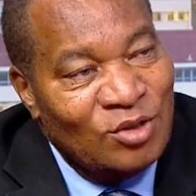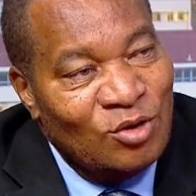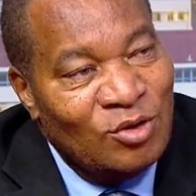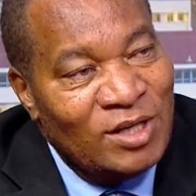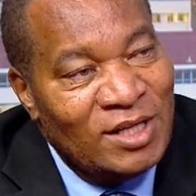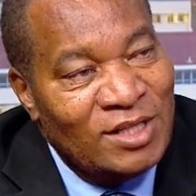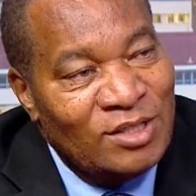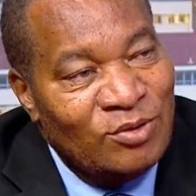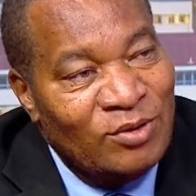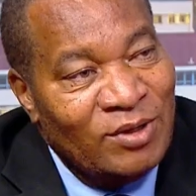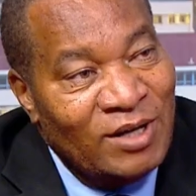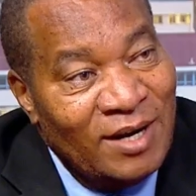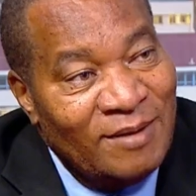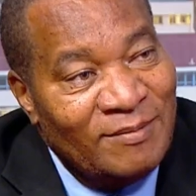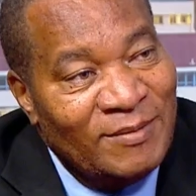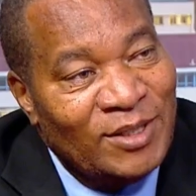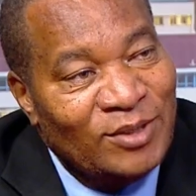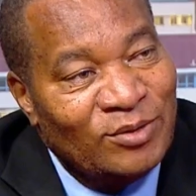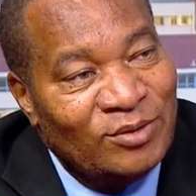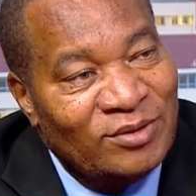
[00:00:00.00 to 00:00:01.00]
long as you
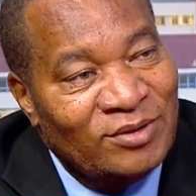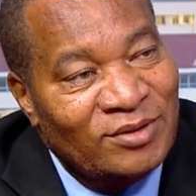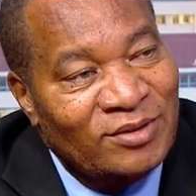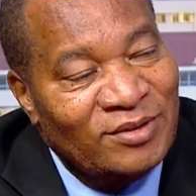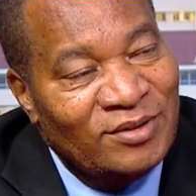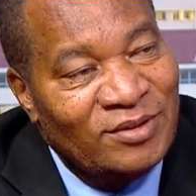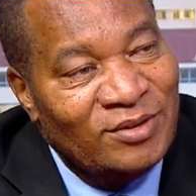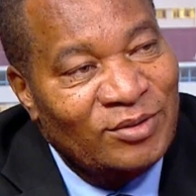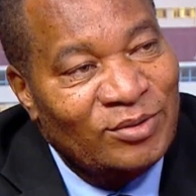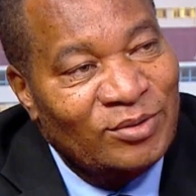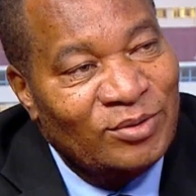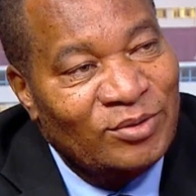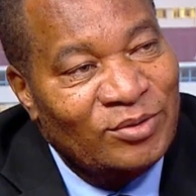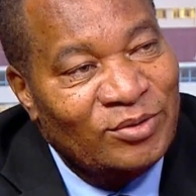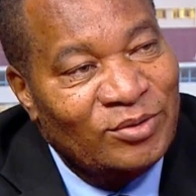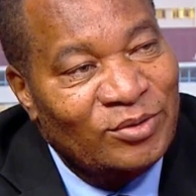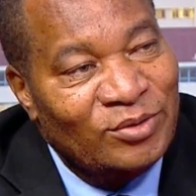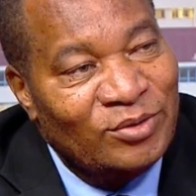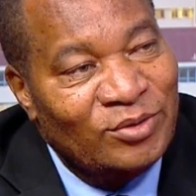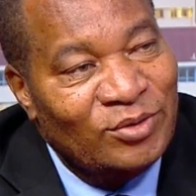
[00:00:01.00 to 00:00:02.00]
come out,
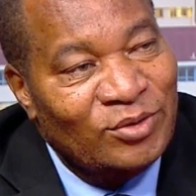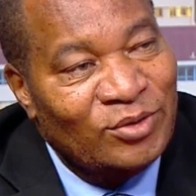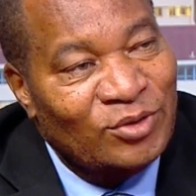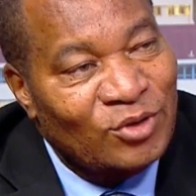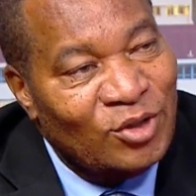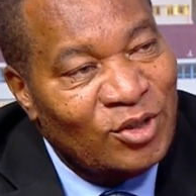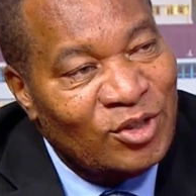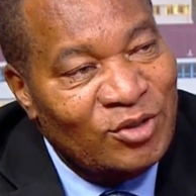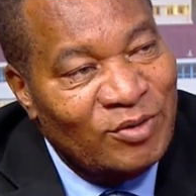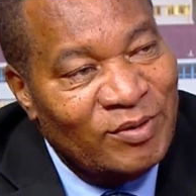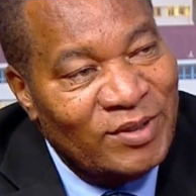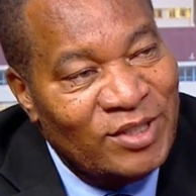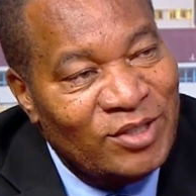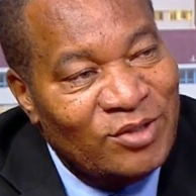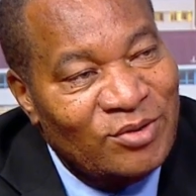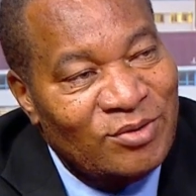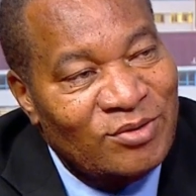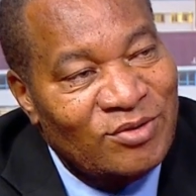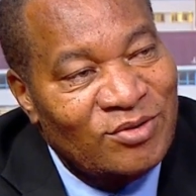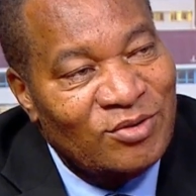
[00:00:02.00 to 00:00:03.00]
you talk your
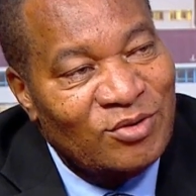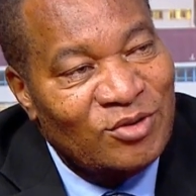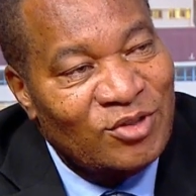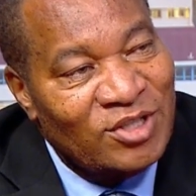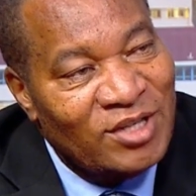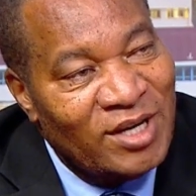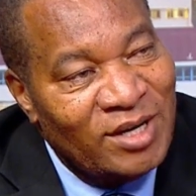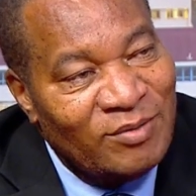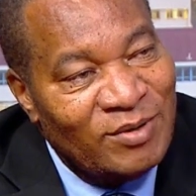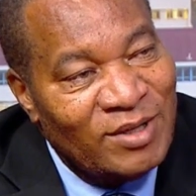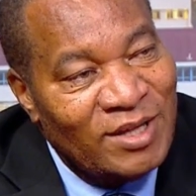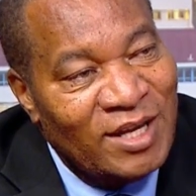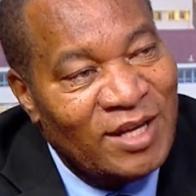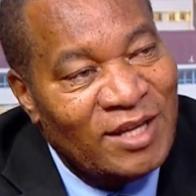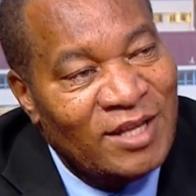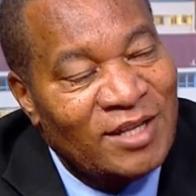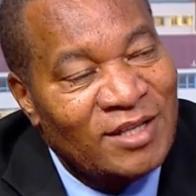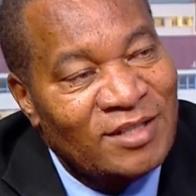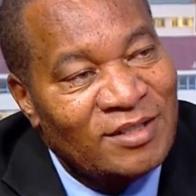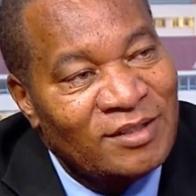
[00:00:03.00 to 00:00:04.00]
issues, you share with
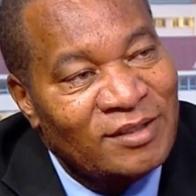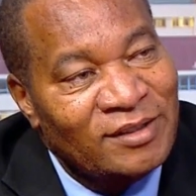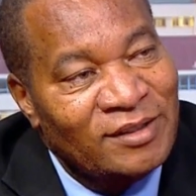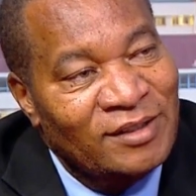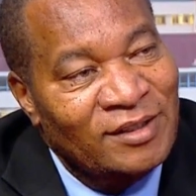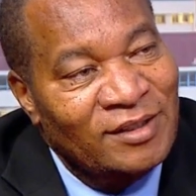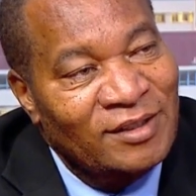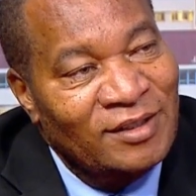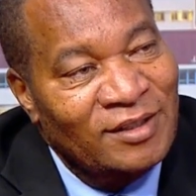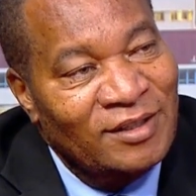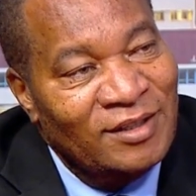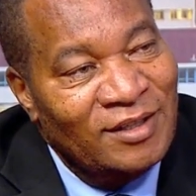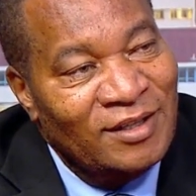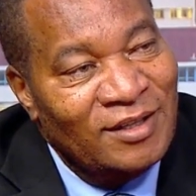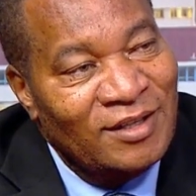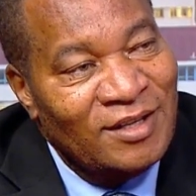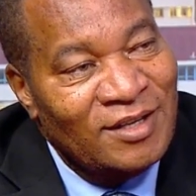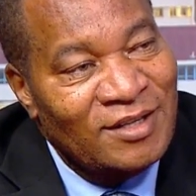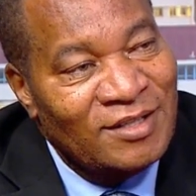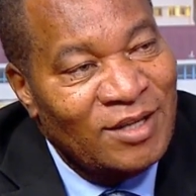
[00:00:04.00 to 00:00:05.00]
others,
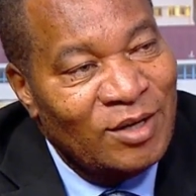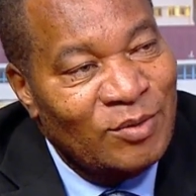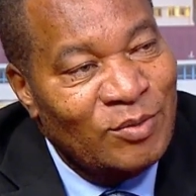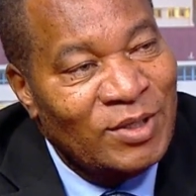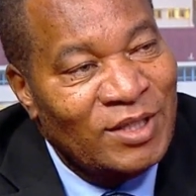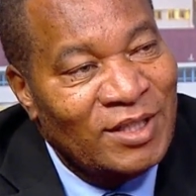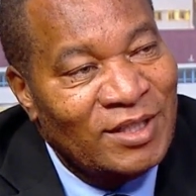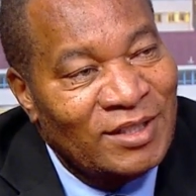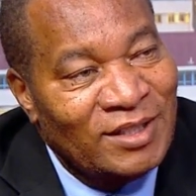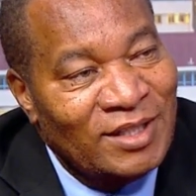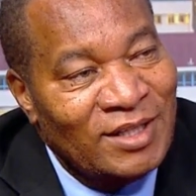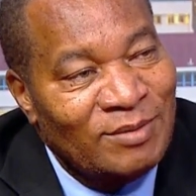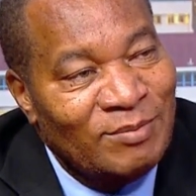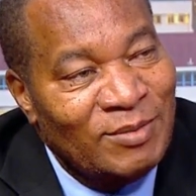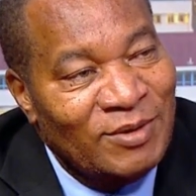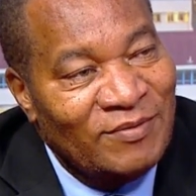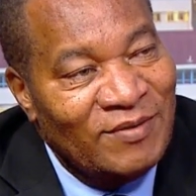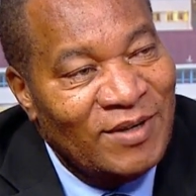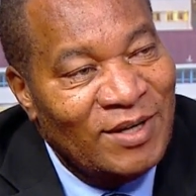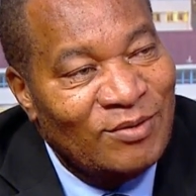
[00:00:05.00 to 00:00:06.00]
there's a way that can
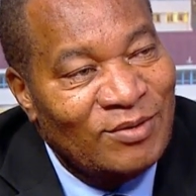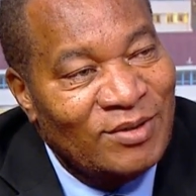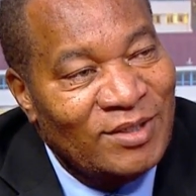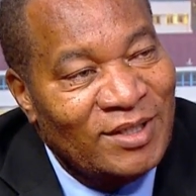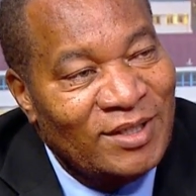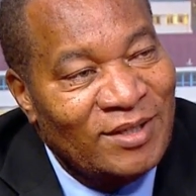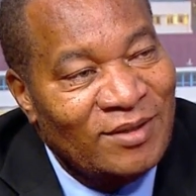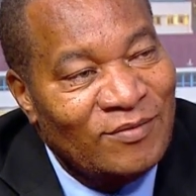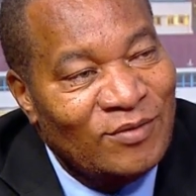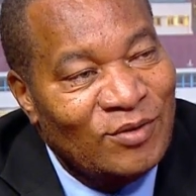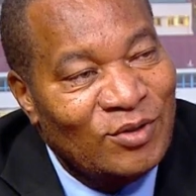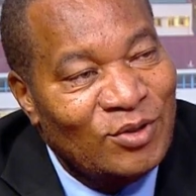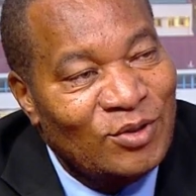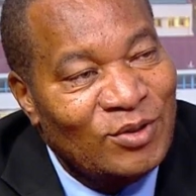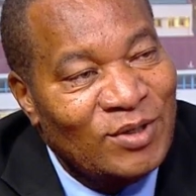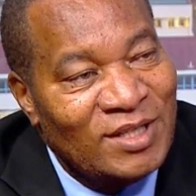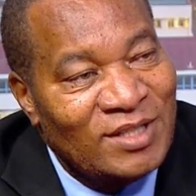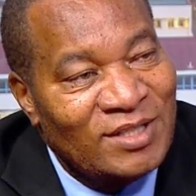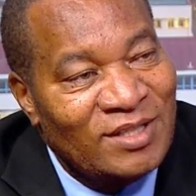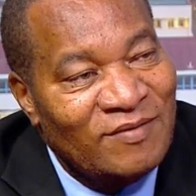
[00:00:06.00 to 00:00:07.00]
be found for
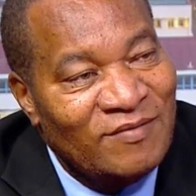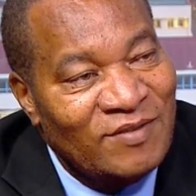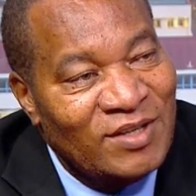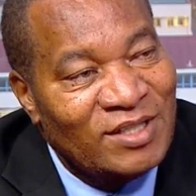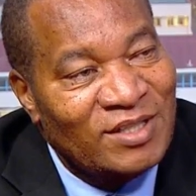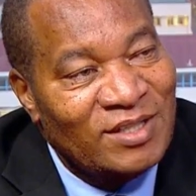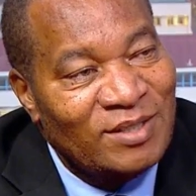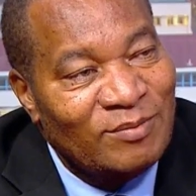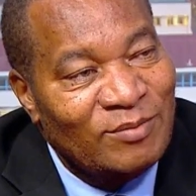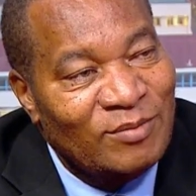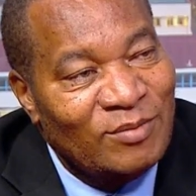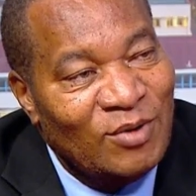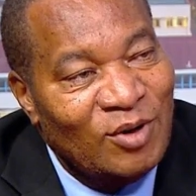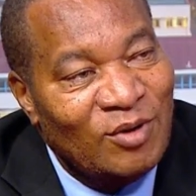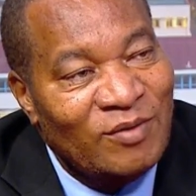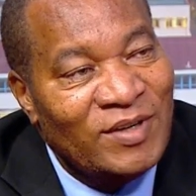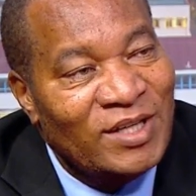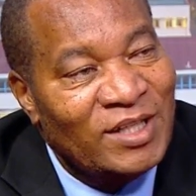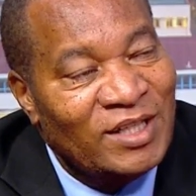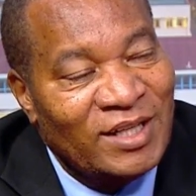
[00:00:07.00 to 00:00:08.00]
you as a victim
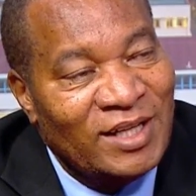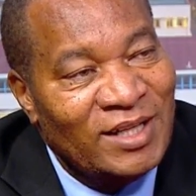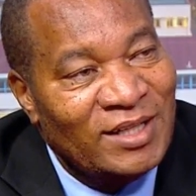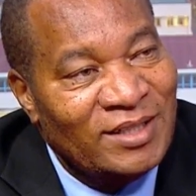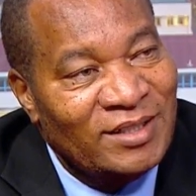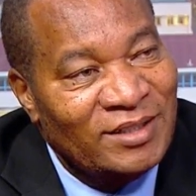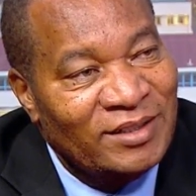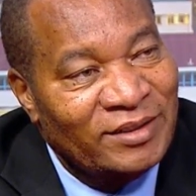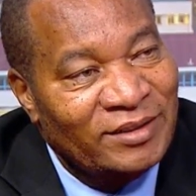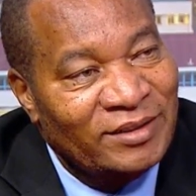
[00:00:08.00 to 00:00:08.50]
of any kind.